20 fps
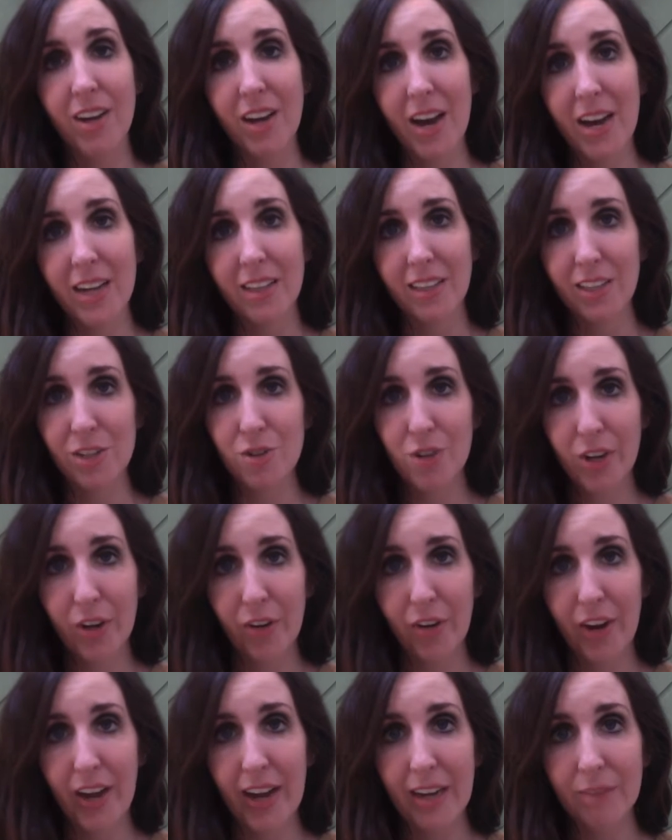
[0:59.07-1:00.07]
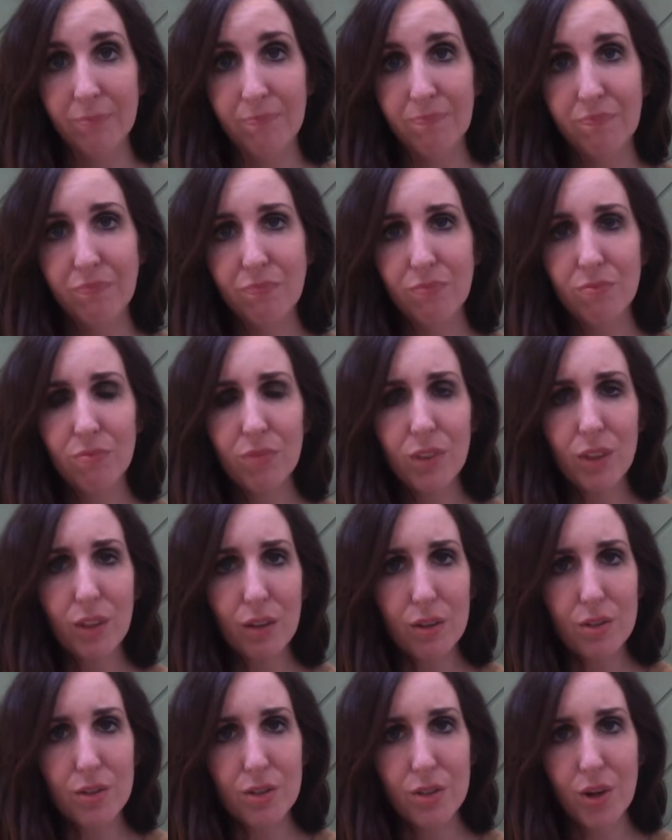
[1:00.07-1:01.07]
highly triggering.
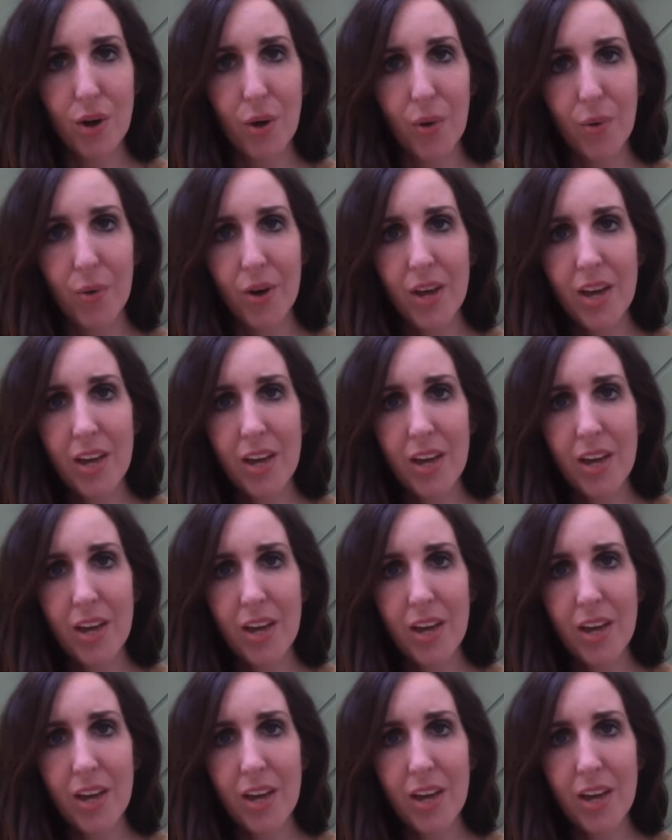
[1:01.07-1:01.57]
So,